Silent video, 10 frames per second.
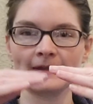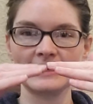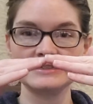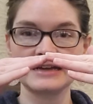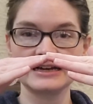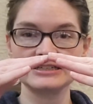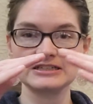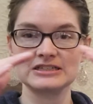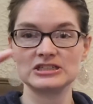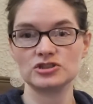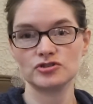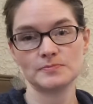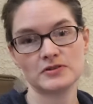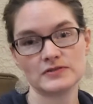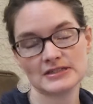it actually
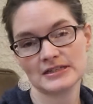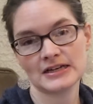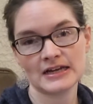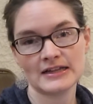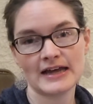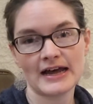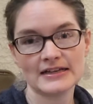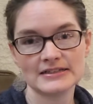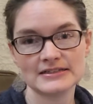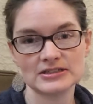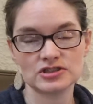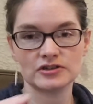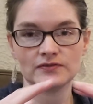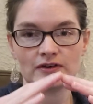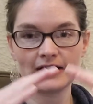distributes that
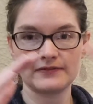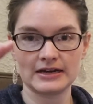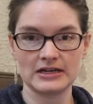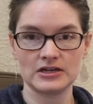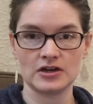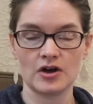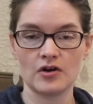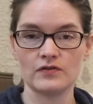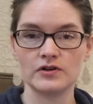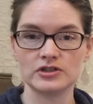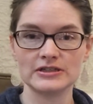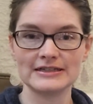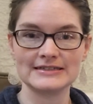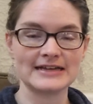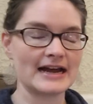center of gravity over to
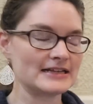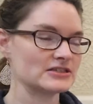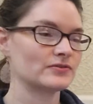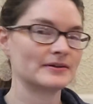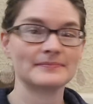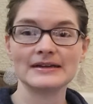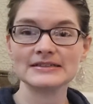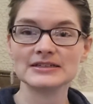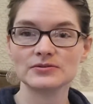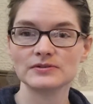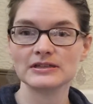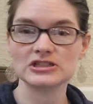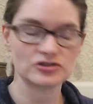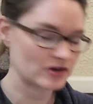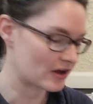the side. So it makes it really
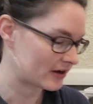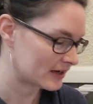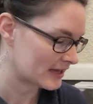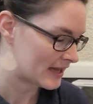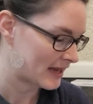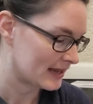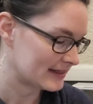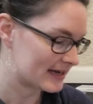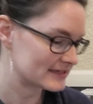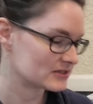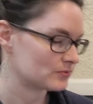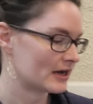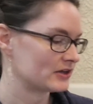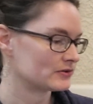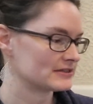strong. And that's
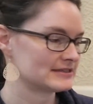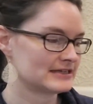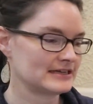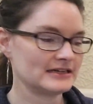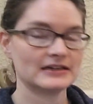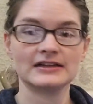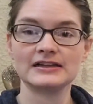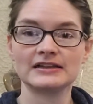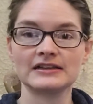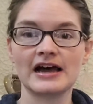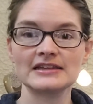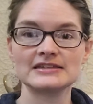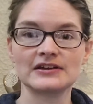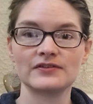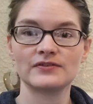why you'll see
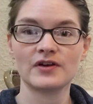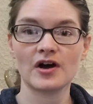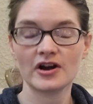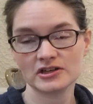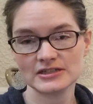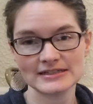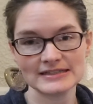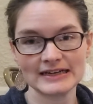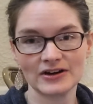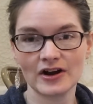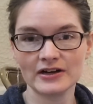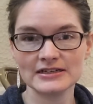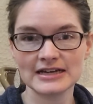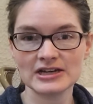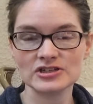lots of arches in
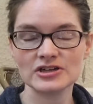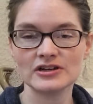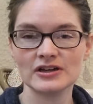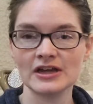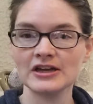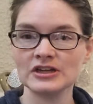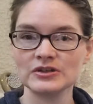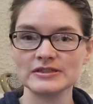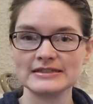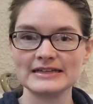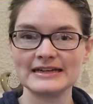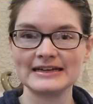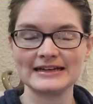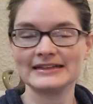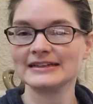architecture. You'll see
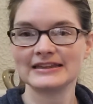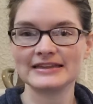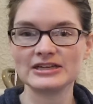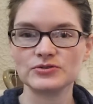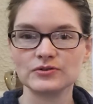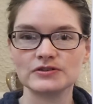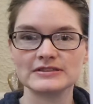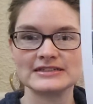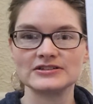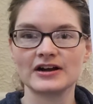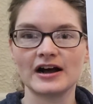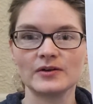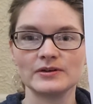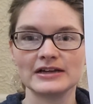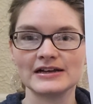it in cathedrals. These are
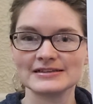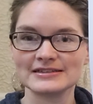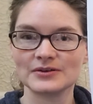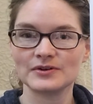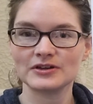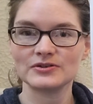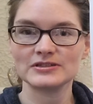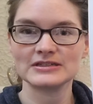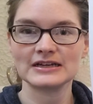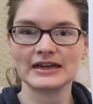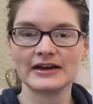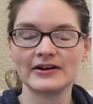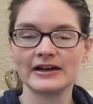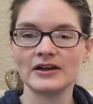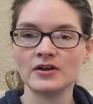aqueducts that were used to
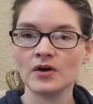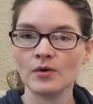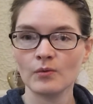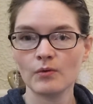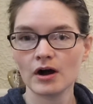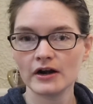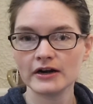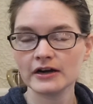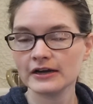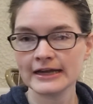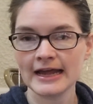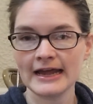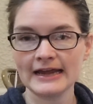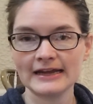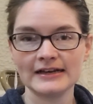carry water.
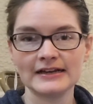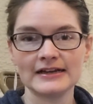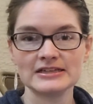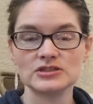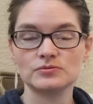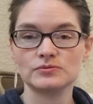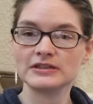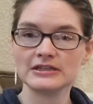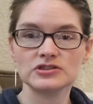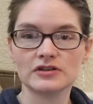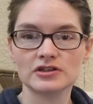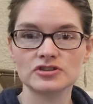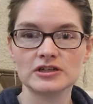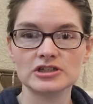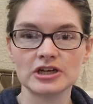And it's a really strong
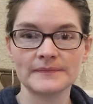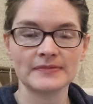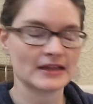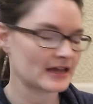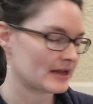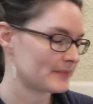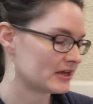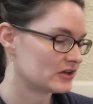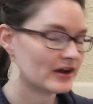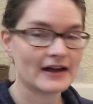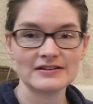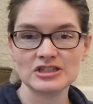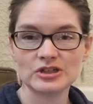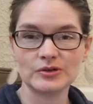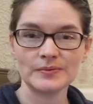structure. But you have
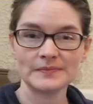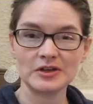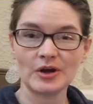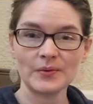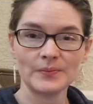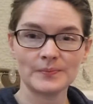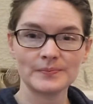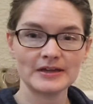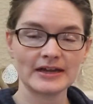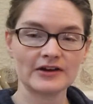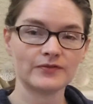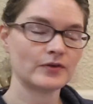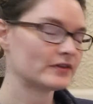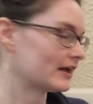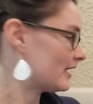to, you know, be
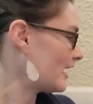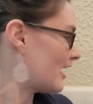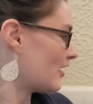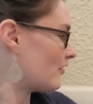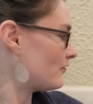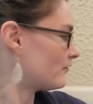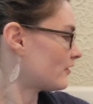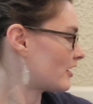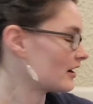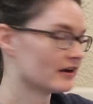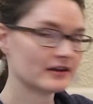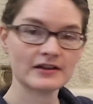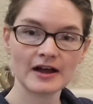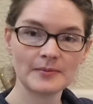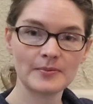careful like how far
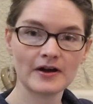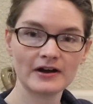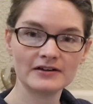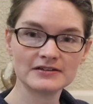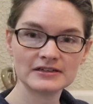apart